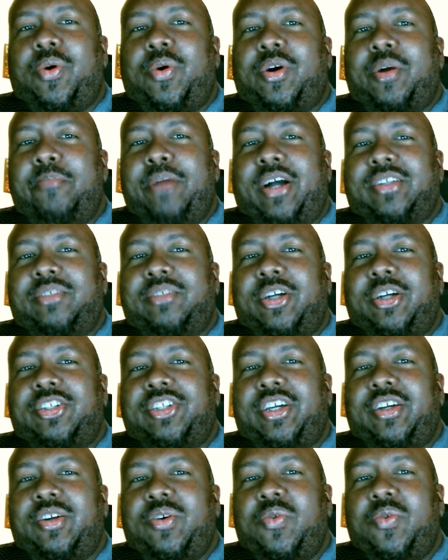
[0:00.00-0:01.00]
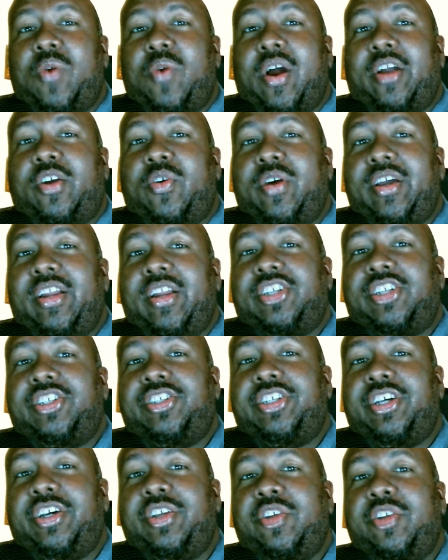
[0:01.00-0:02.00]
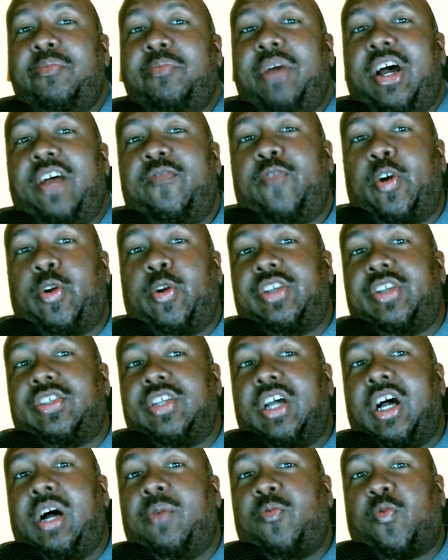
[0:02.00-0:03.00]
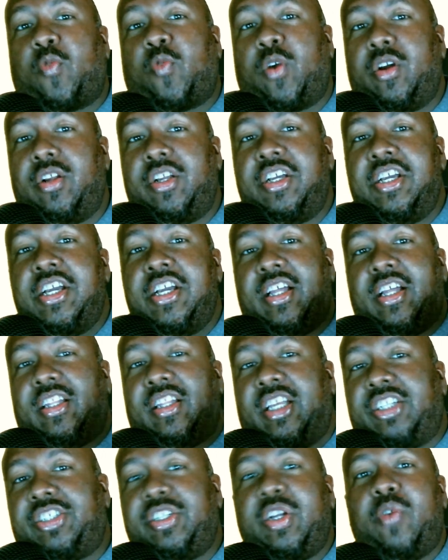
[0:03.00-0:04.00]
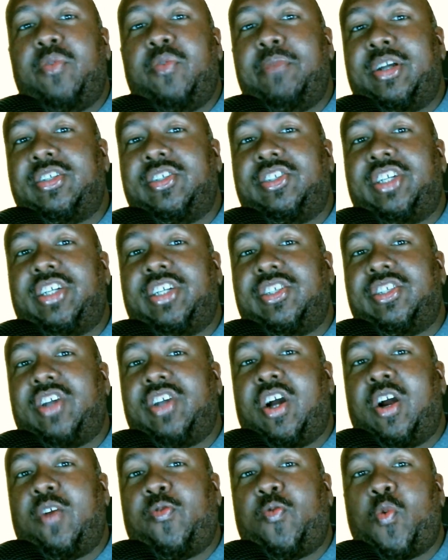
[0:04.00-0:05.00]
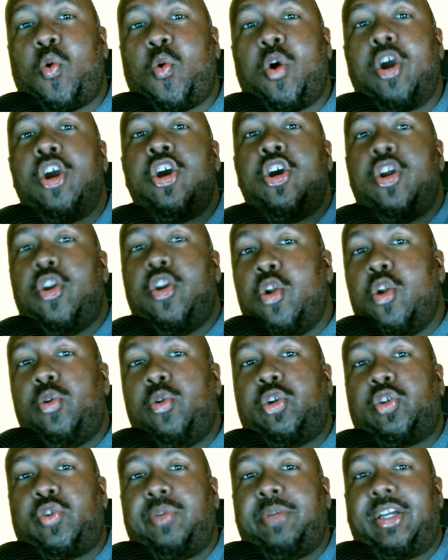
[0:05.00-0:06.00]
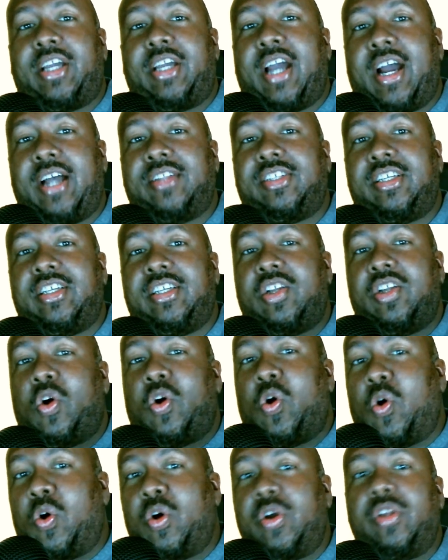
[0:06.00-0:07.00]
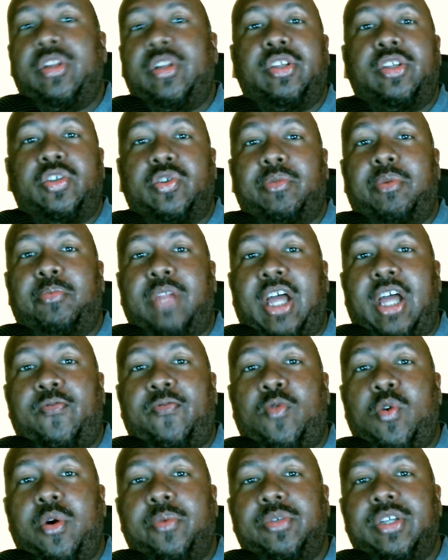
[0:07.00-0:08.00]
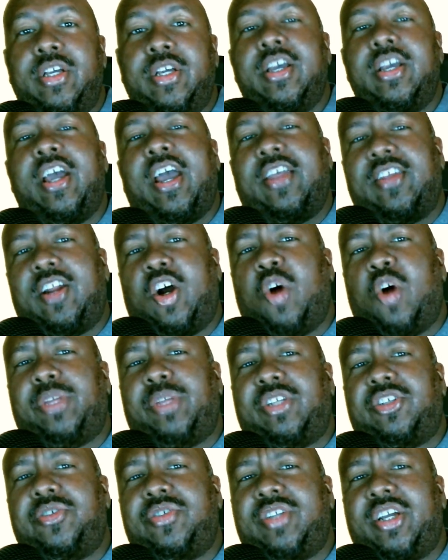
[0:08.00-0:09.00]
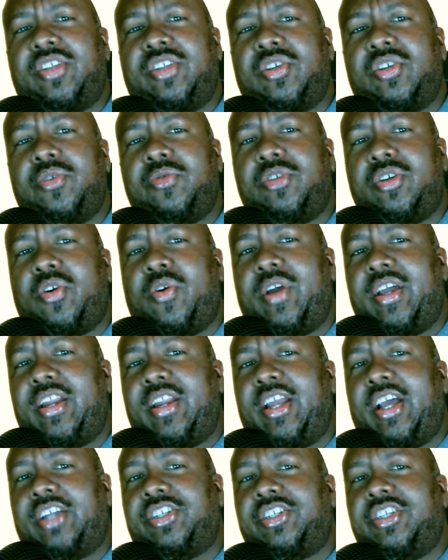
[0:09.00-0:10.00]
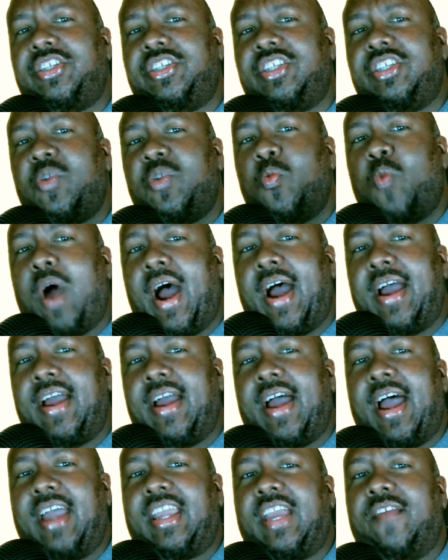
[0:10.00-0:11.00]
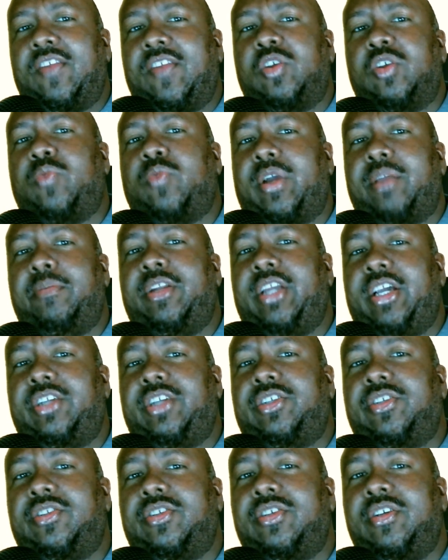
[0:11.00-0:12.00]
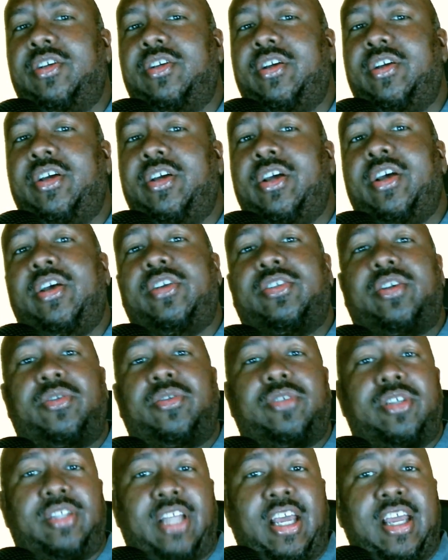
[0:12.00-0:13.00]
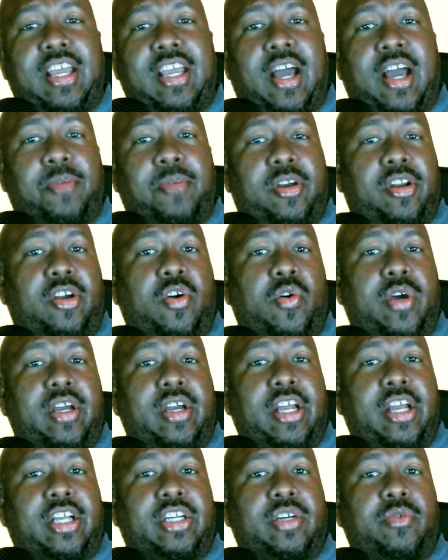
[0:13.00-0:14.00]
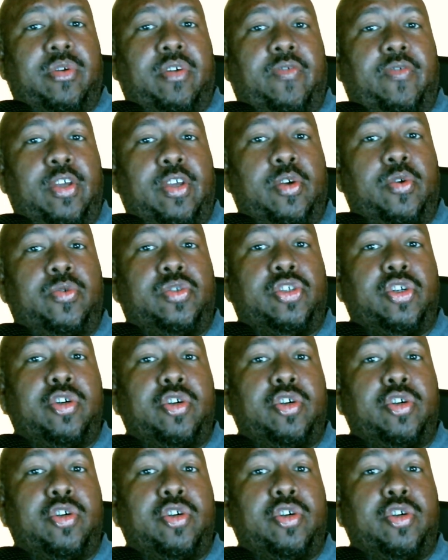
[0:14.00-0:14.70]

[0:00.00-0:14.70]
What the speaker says: Welcome back to my channel, where I go ahead and actually tell you my verdicts up front, let you know what my suggestions are for new streaming content on the streaming platforms, and then I hope that you stay tuned to go ahead and actually see why I gave it those recommendations. So today, I'm going to go ahead and actually review